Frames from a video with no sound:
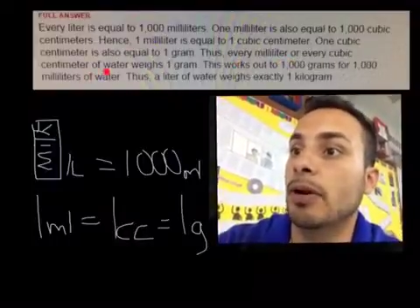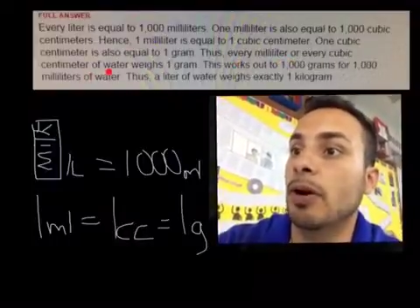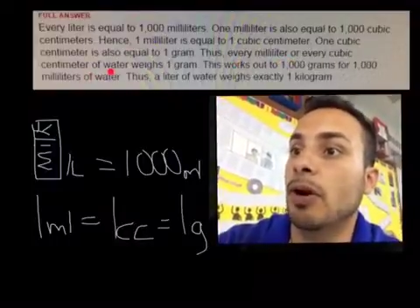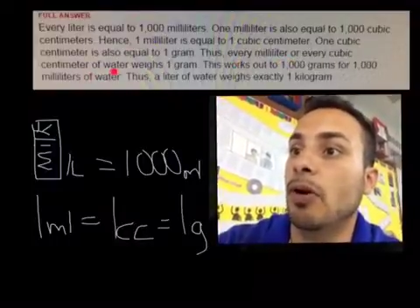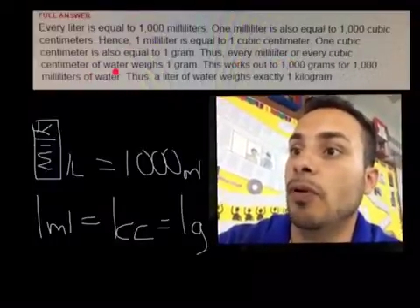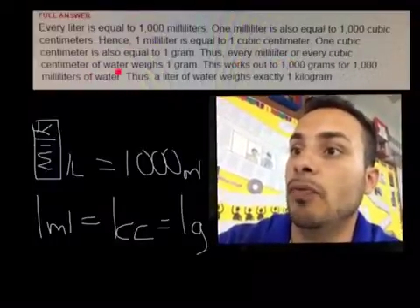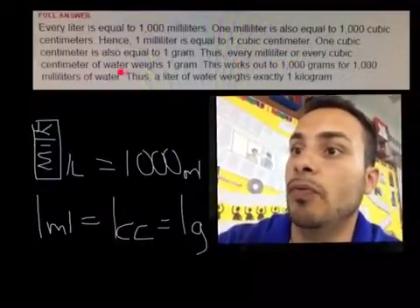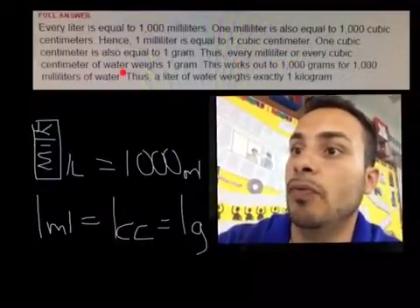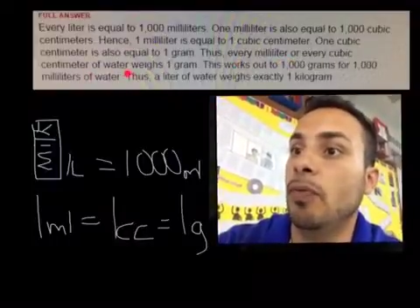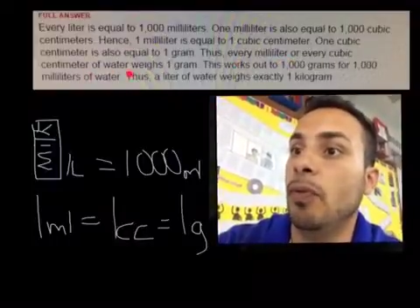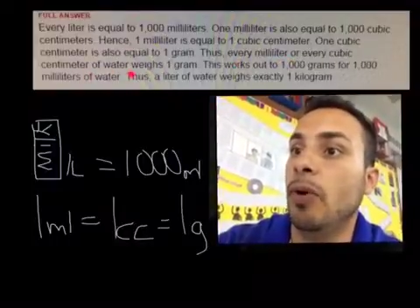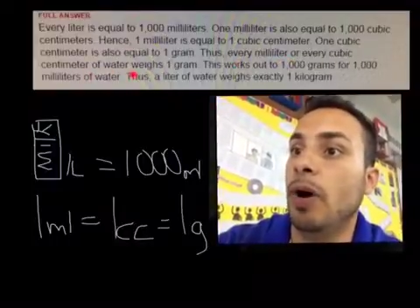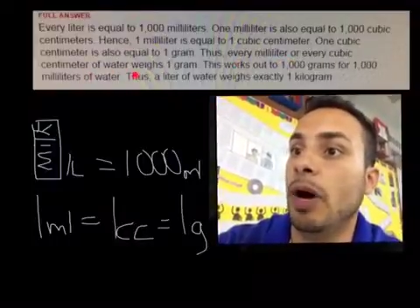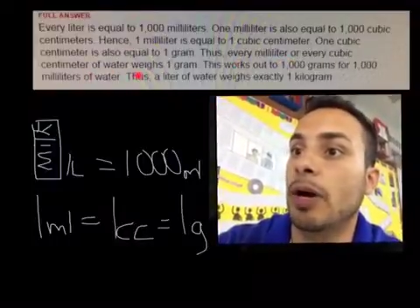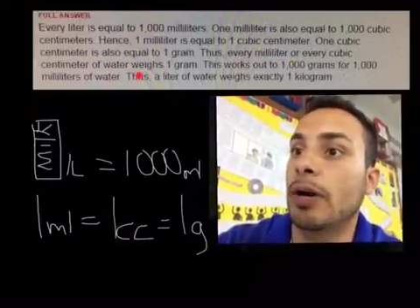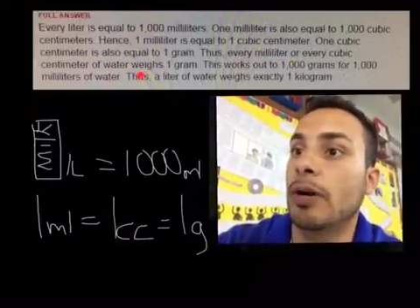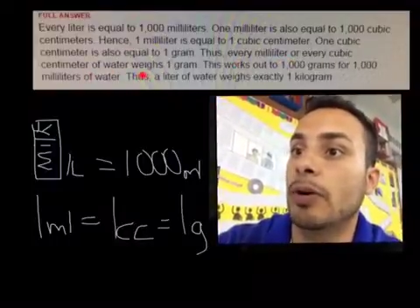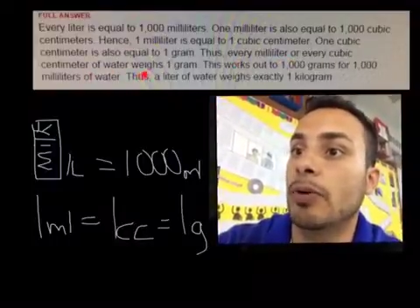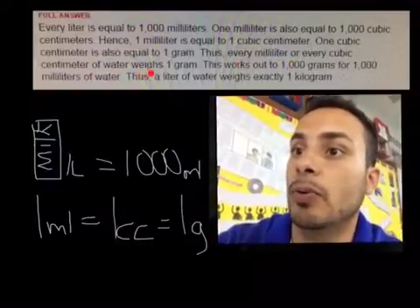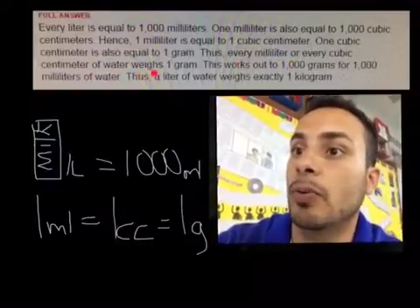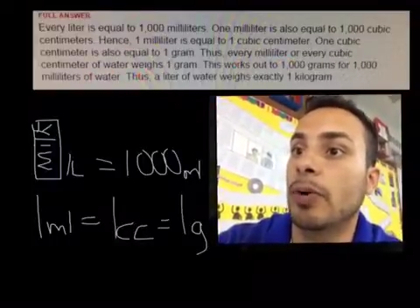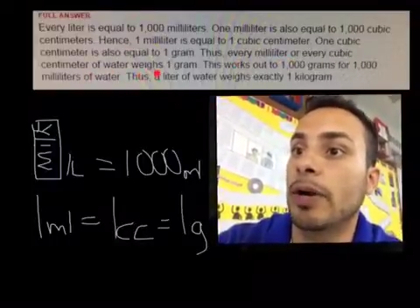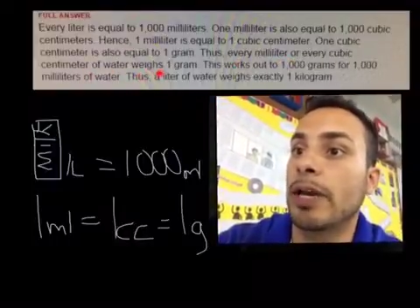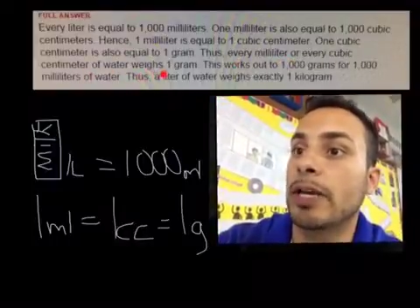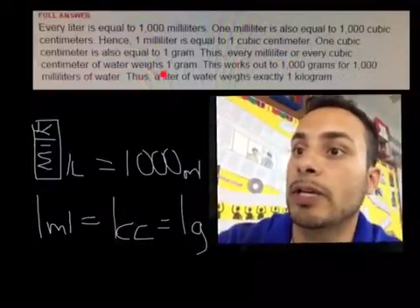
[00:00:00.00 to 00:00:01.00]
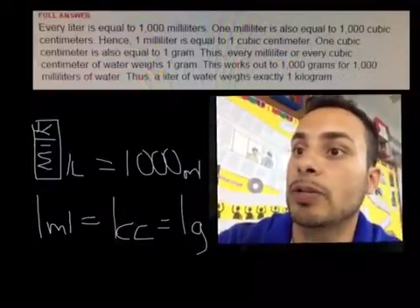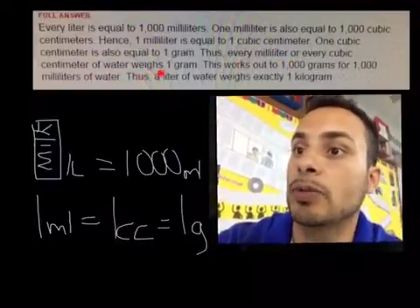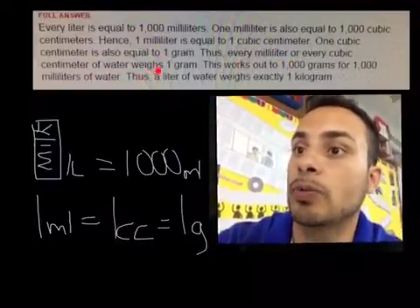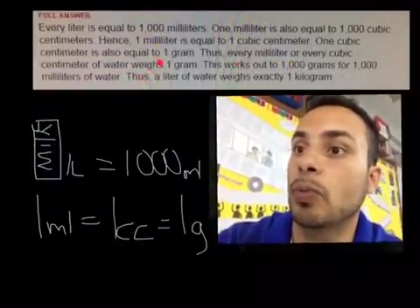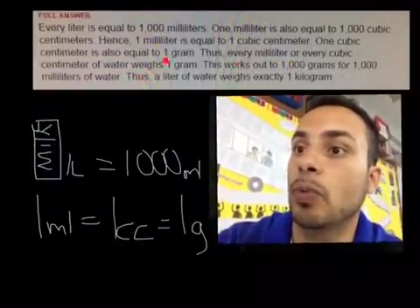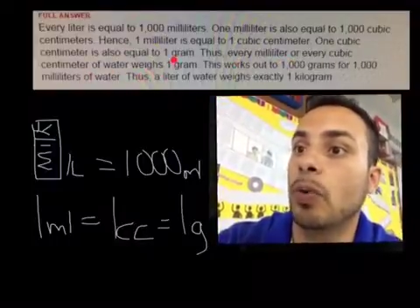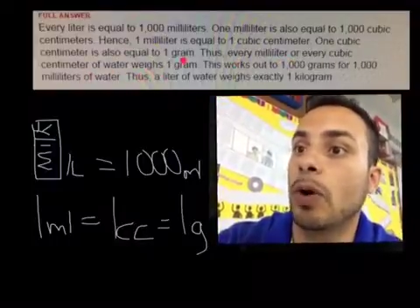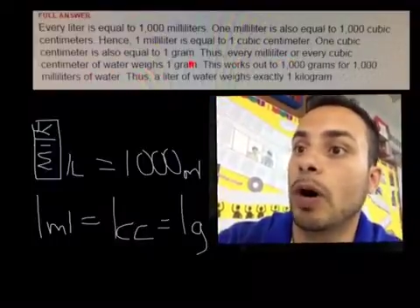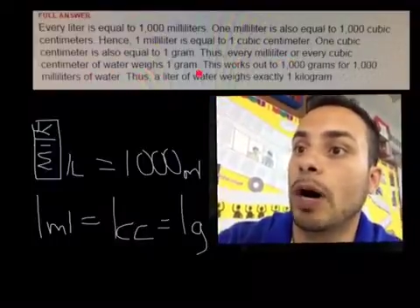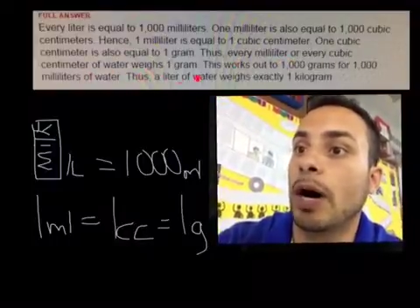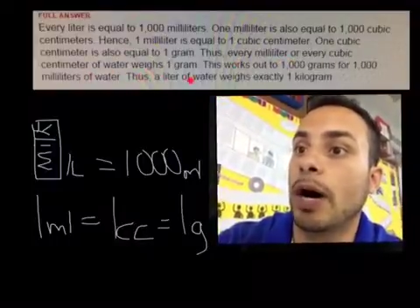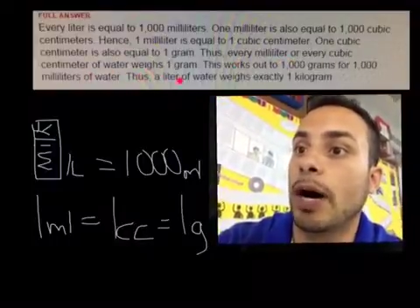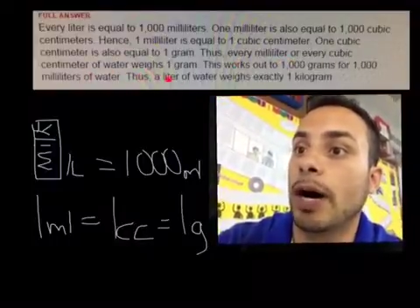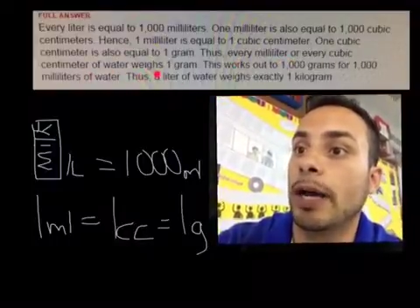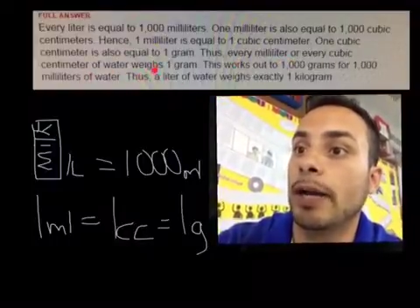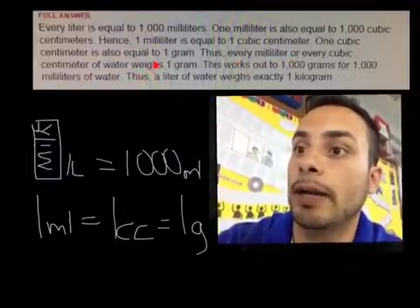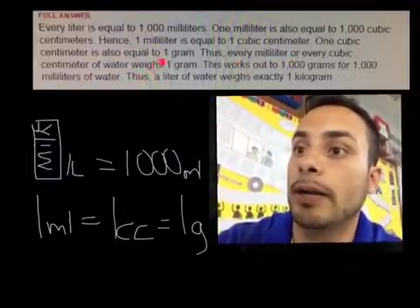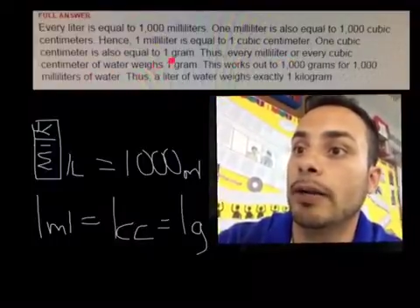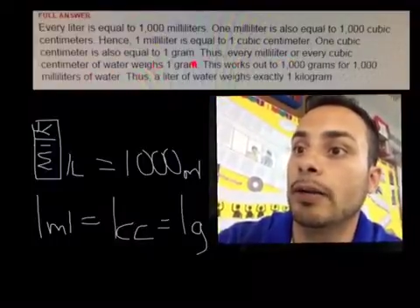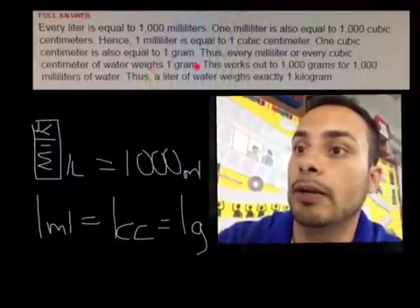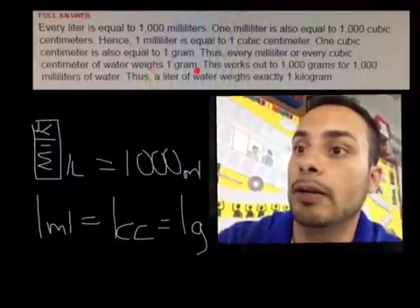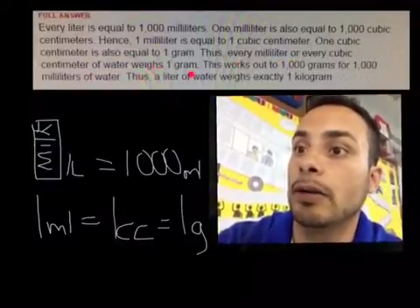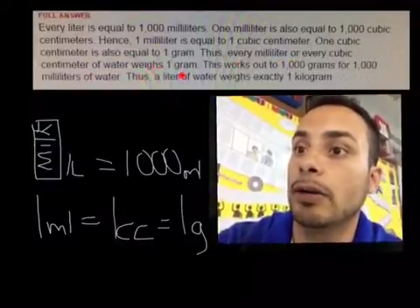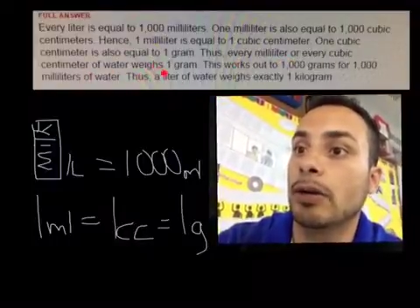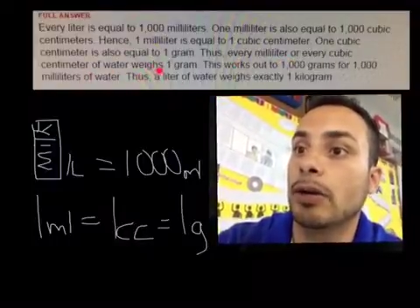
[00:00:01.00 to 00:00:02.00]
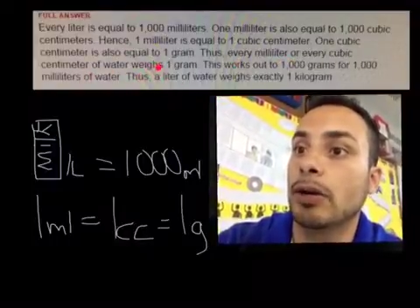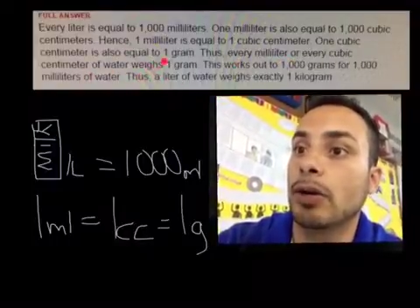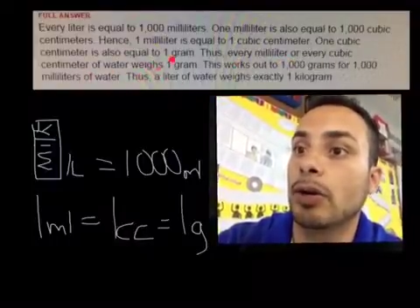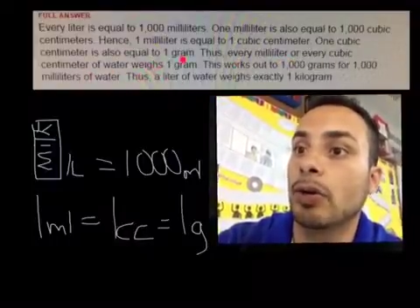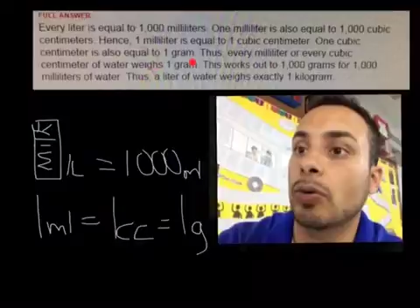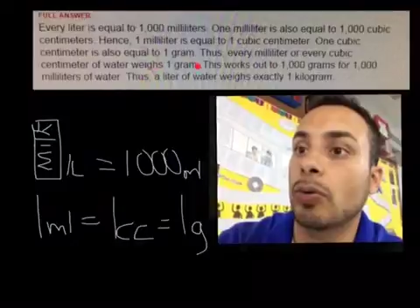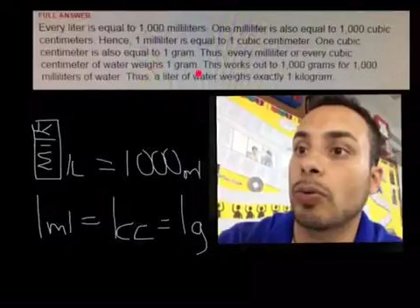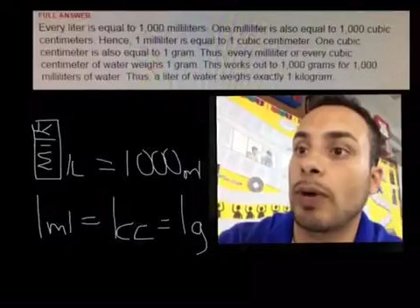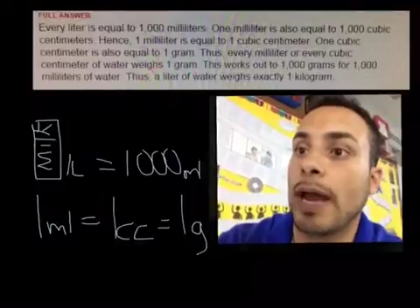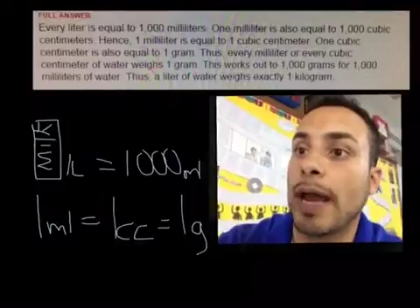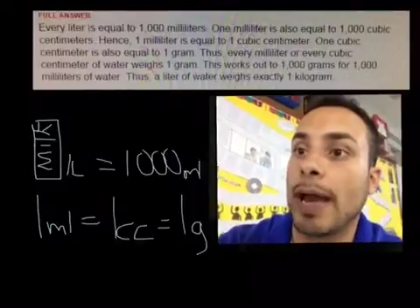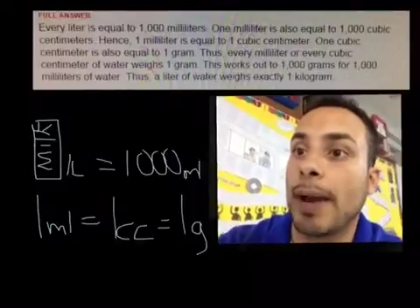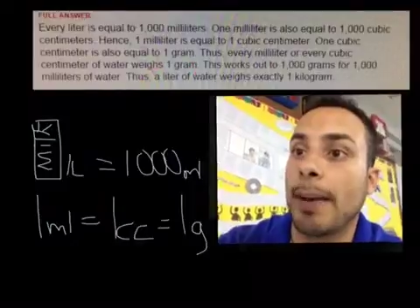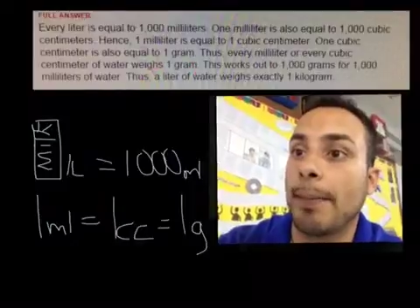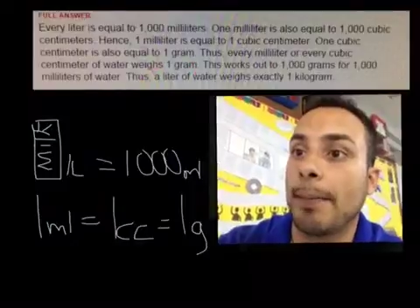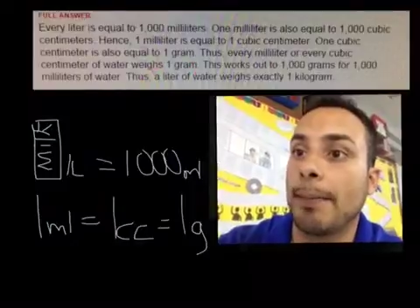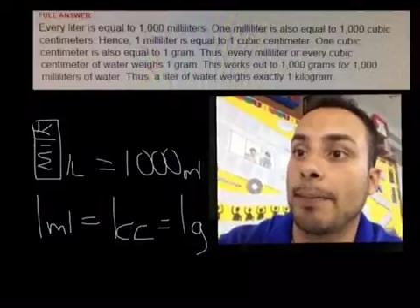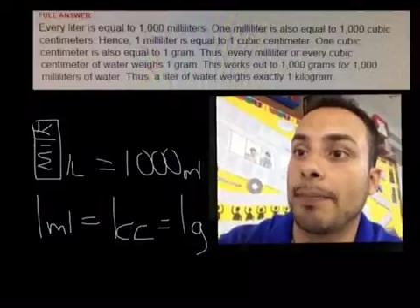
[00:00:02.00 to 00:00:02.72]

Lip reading: of water weighs 1 gram.